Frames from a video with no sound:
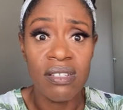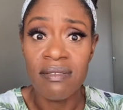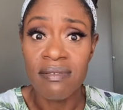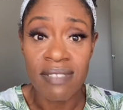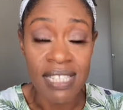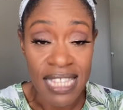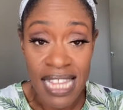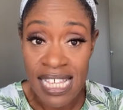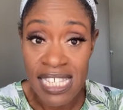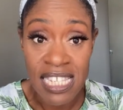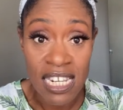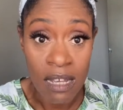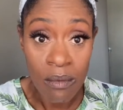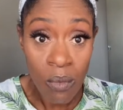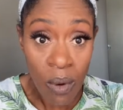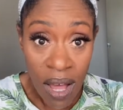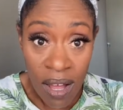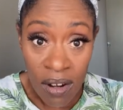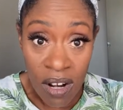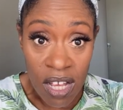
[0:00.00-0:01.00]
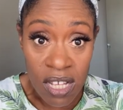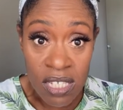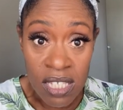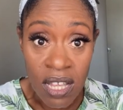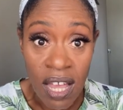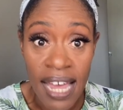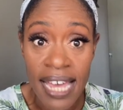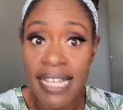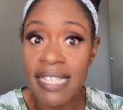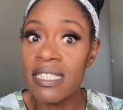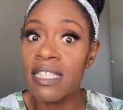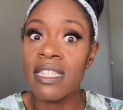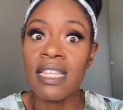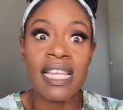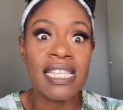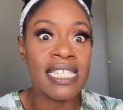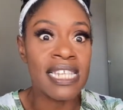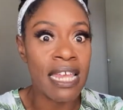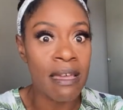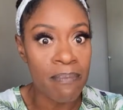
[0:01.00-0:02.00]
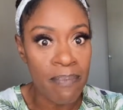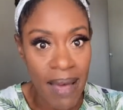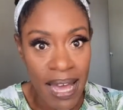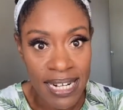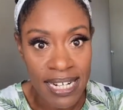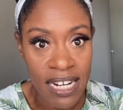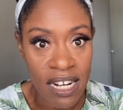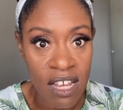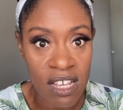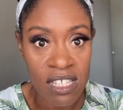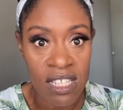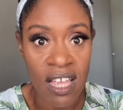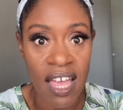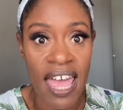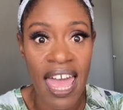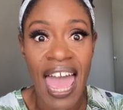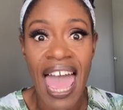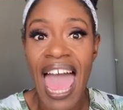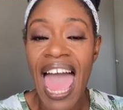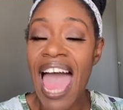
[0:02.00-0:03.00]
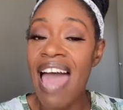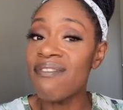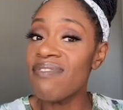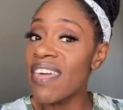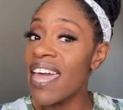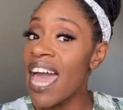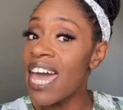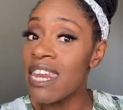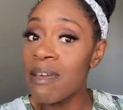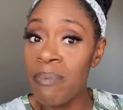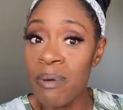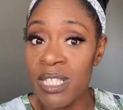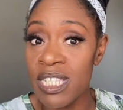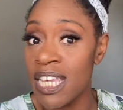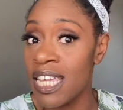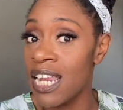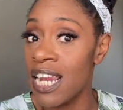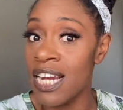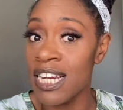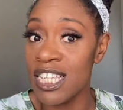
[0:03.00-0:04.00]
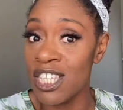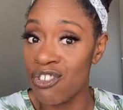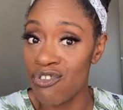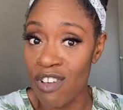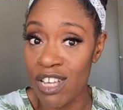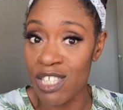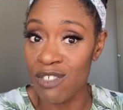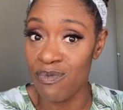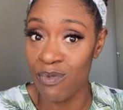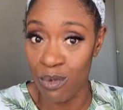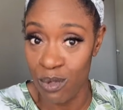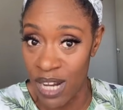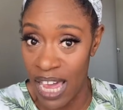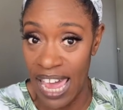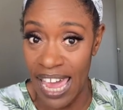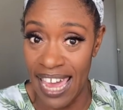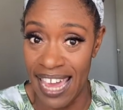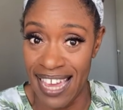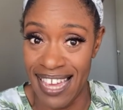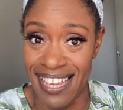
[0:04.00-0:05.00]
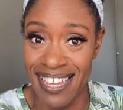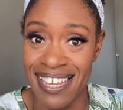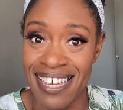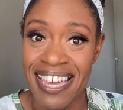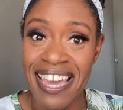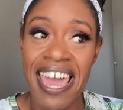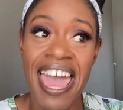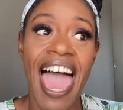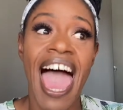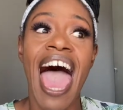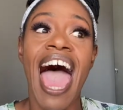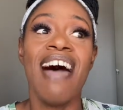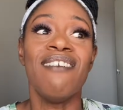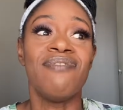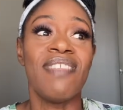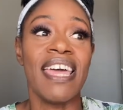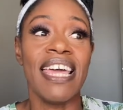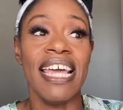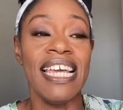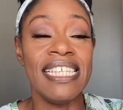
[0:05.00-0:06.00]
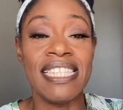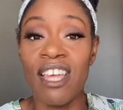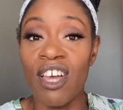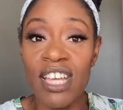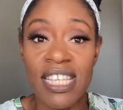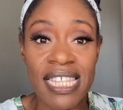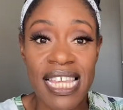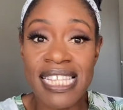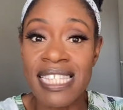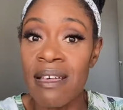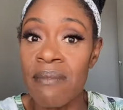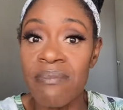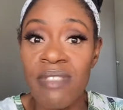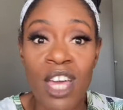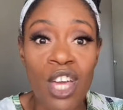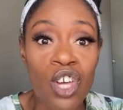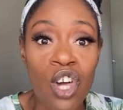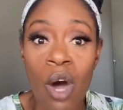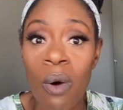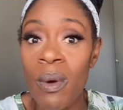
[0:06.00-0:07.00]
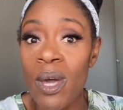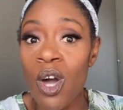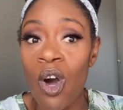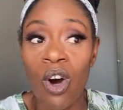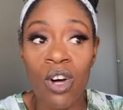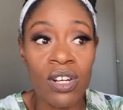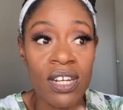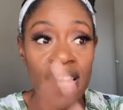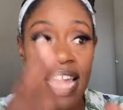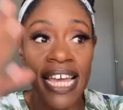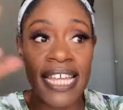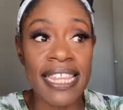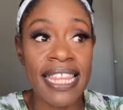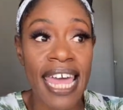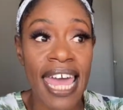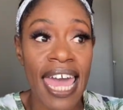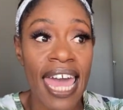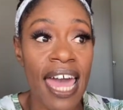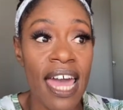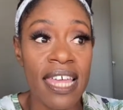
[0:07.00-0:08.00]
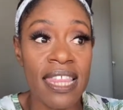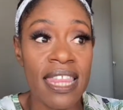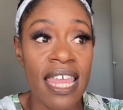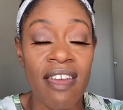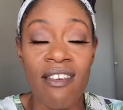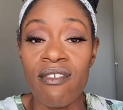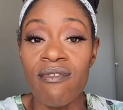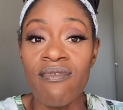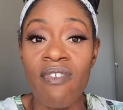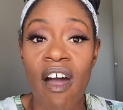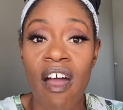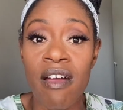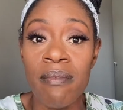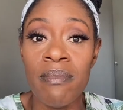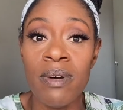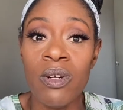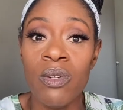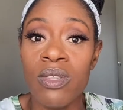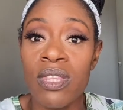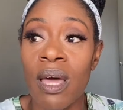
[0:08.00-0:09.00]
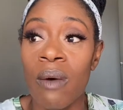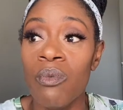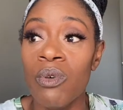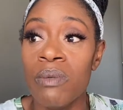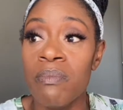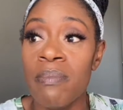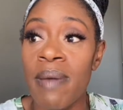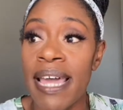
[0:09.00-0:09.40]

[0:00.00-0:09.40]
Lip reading: Did they sleep well last night? Did they sleep badly last night? Have they had a particularly stressful day? Is there something going on in their environment that would